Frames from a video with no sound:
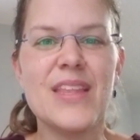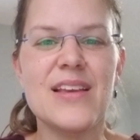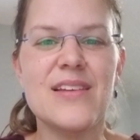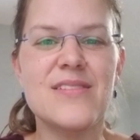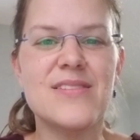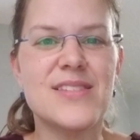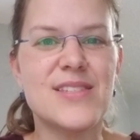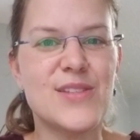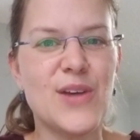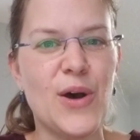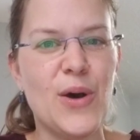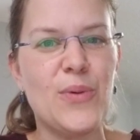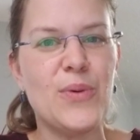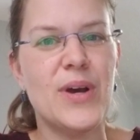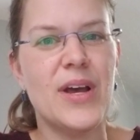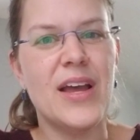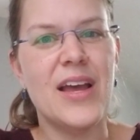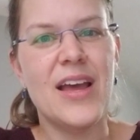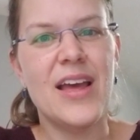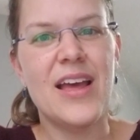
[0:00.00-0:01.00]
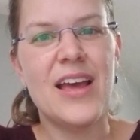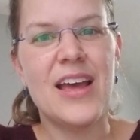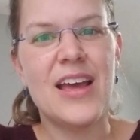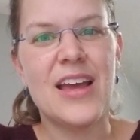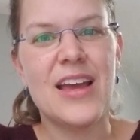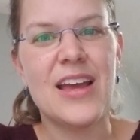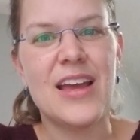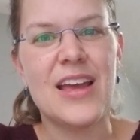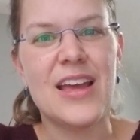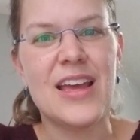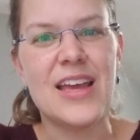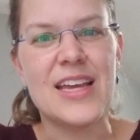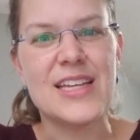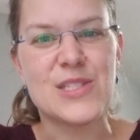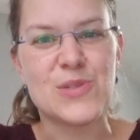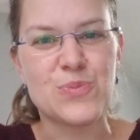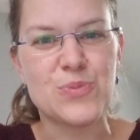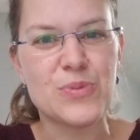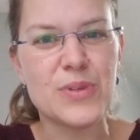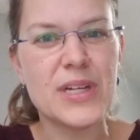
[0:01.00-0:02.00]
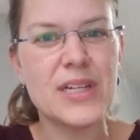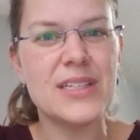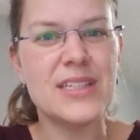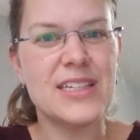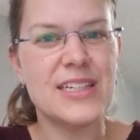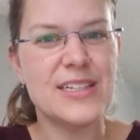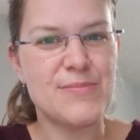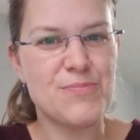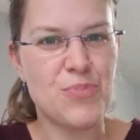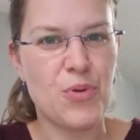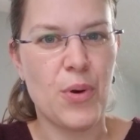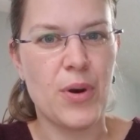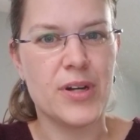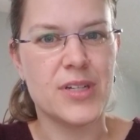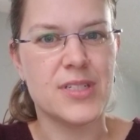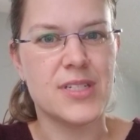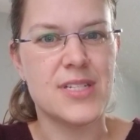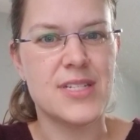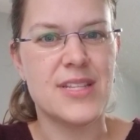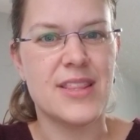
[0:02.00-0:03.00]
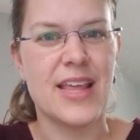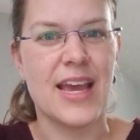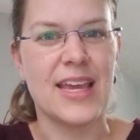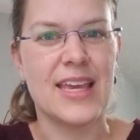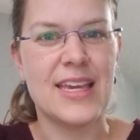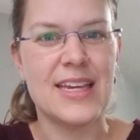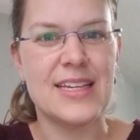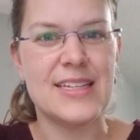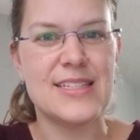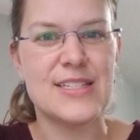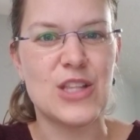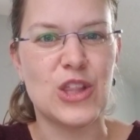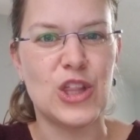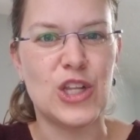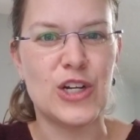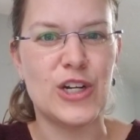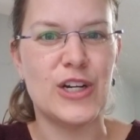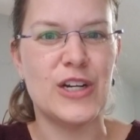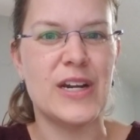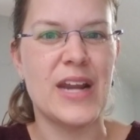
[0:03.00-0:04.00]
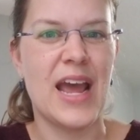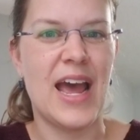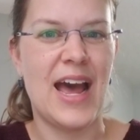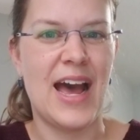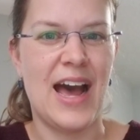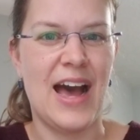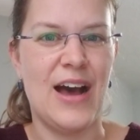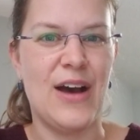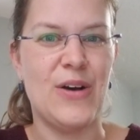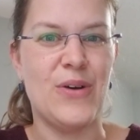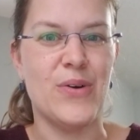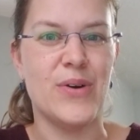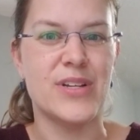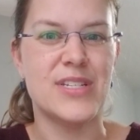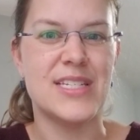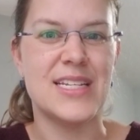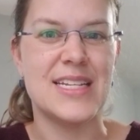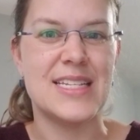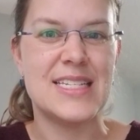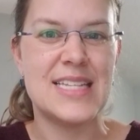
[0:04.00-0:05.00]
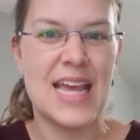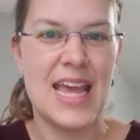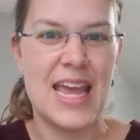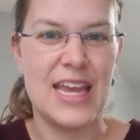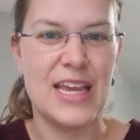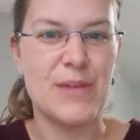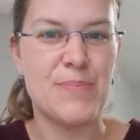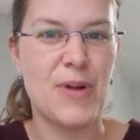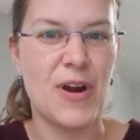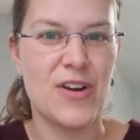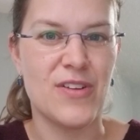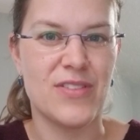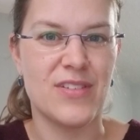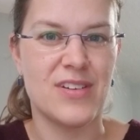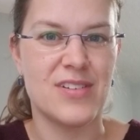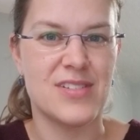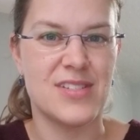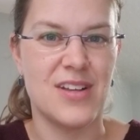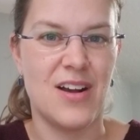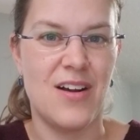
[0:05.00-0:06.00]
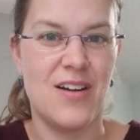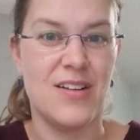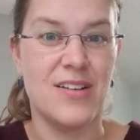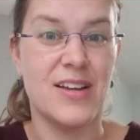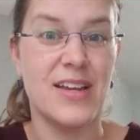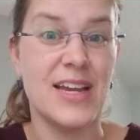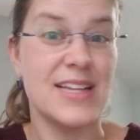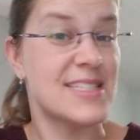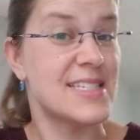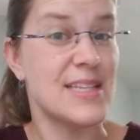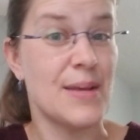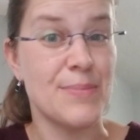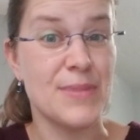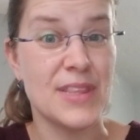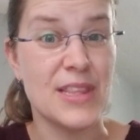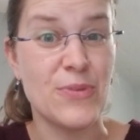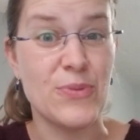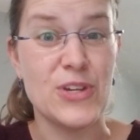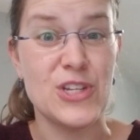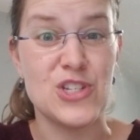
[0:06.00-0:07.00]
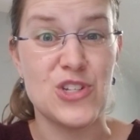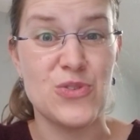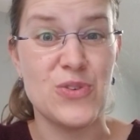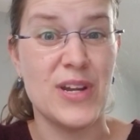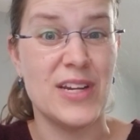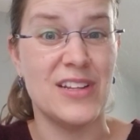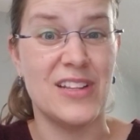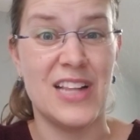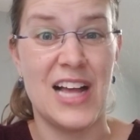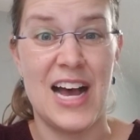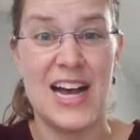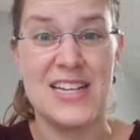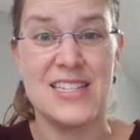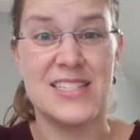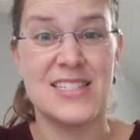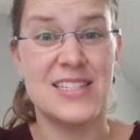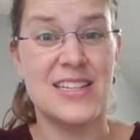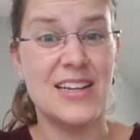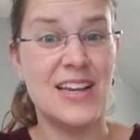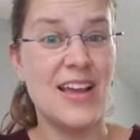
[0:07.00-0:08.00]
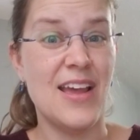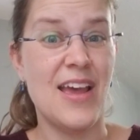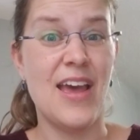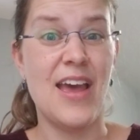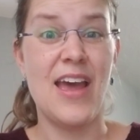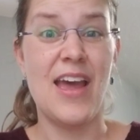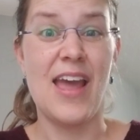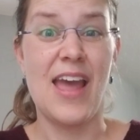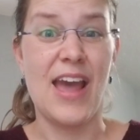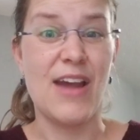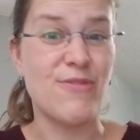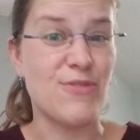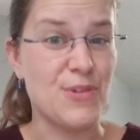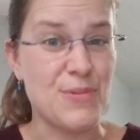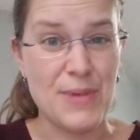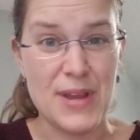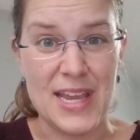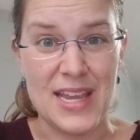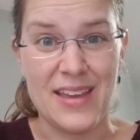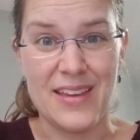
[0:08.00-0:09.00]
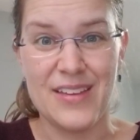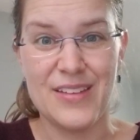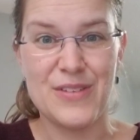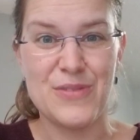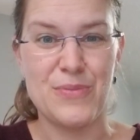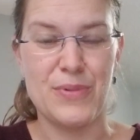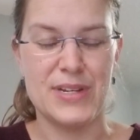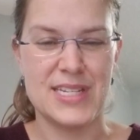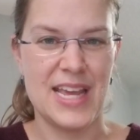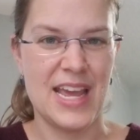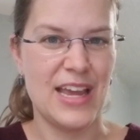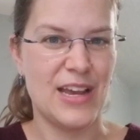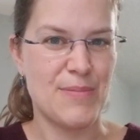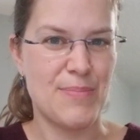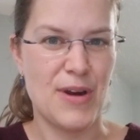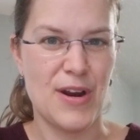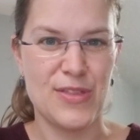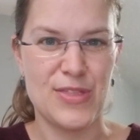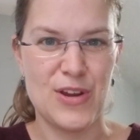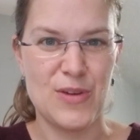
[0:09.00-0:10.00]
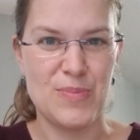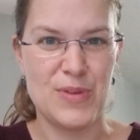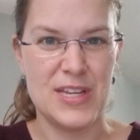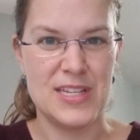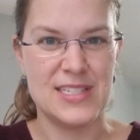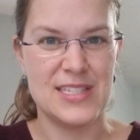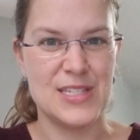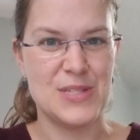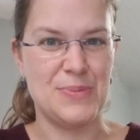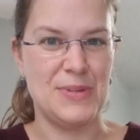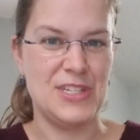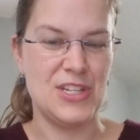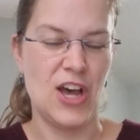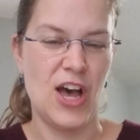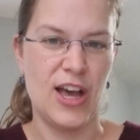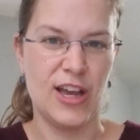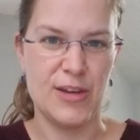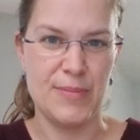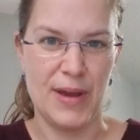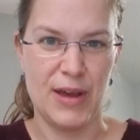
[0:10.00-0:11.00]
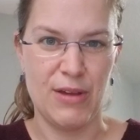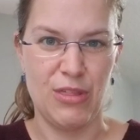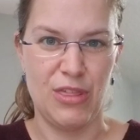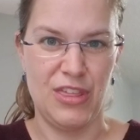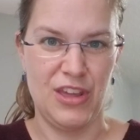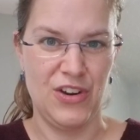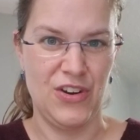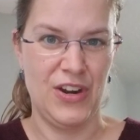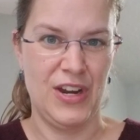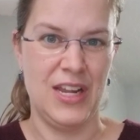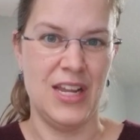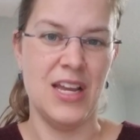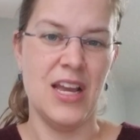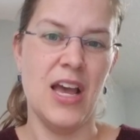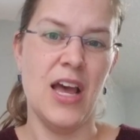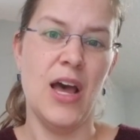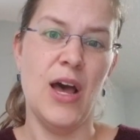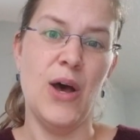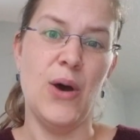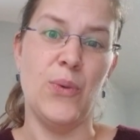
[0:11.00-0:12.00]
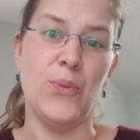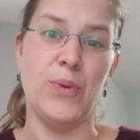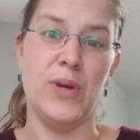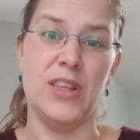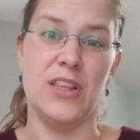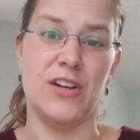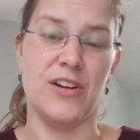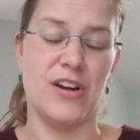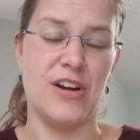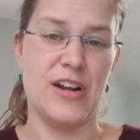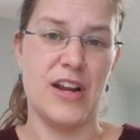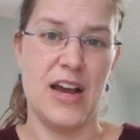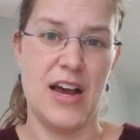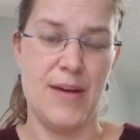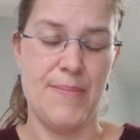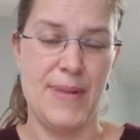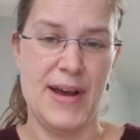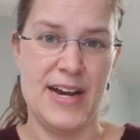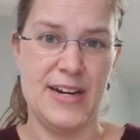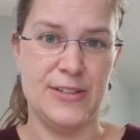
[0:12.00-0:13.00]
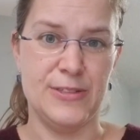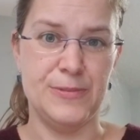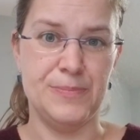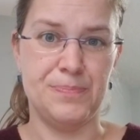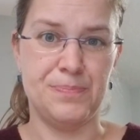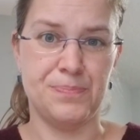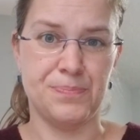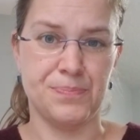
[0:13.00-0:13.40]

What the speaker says: So, it's really important that kids learn how to take apart their song. It's something that we do in class. Every week, we take apart their pieces, we talk about theory, we learn about